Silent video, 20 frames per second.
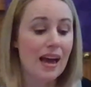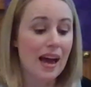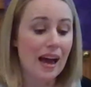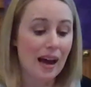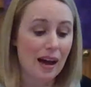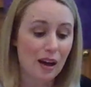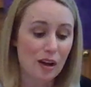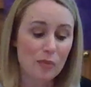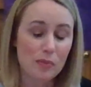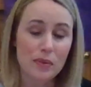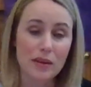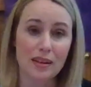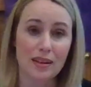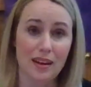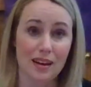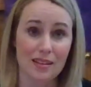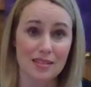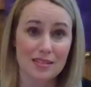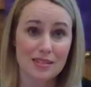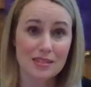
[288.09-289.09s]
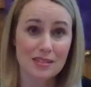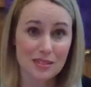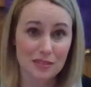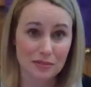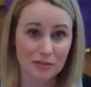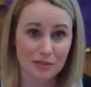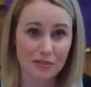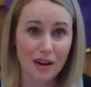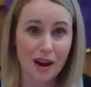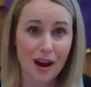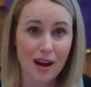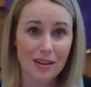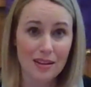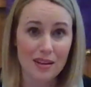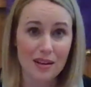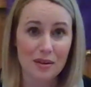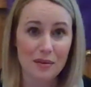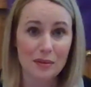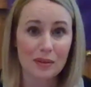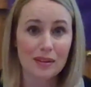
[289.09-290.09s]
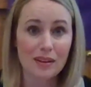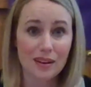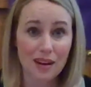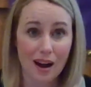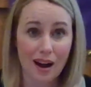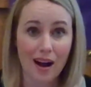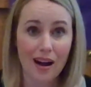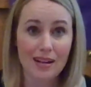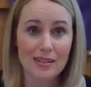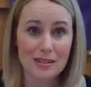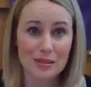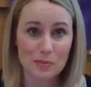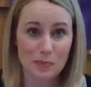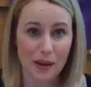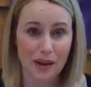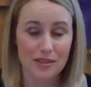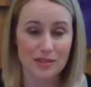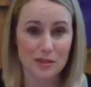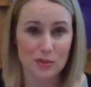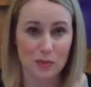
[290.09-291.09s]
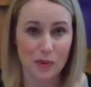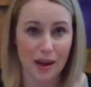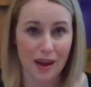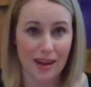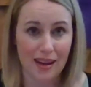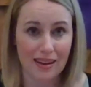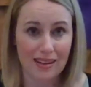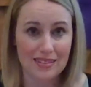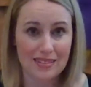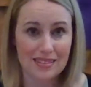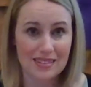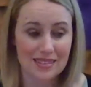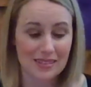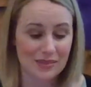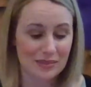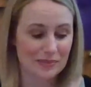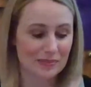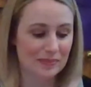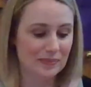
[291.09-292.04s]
helping us to follow God's best ways.